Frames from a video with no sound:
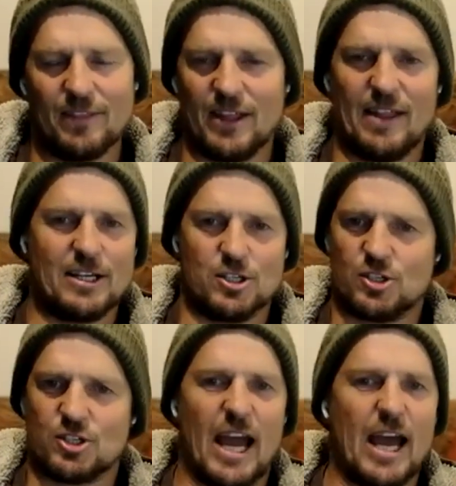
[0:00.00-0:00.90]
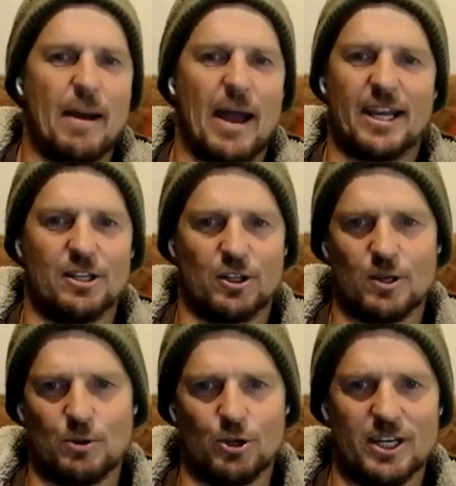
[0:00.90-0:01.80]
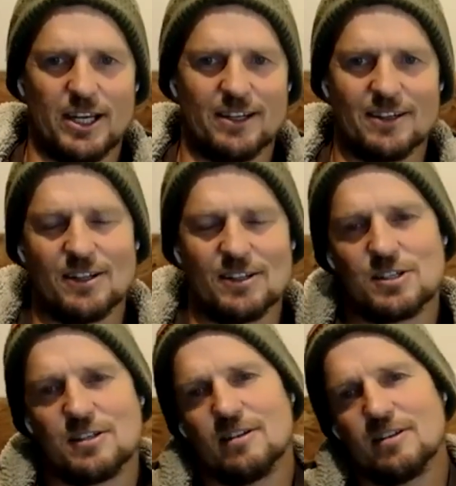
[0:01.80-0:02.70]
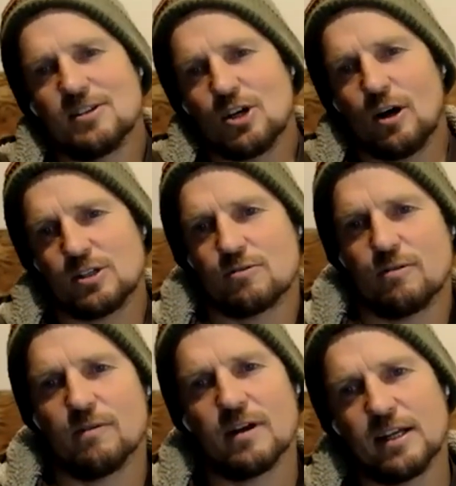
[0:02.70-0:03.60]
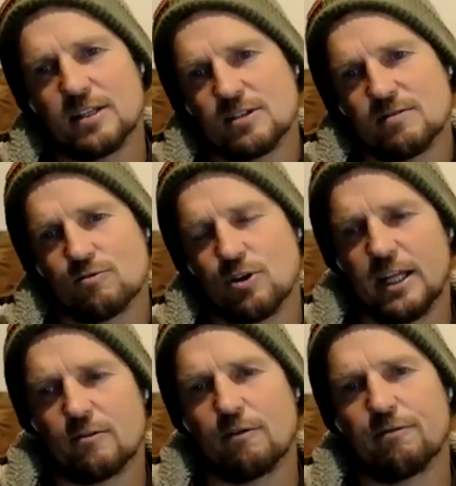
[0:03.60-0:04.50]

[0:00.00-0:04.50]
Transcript: and then they just scatter back into the community, and it's really a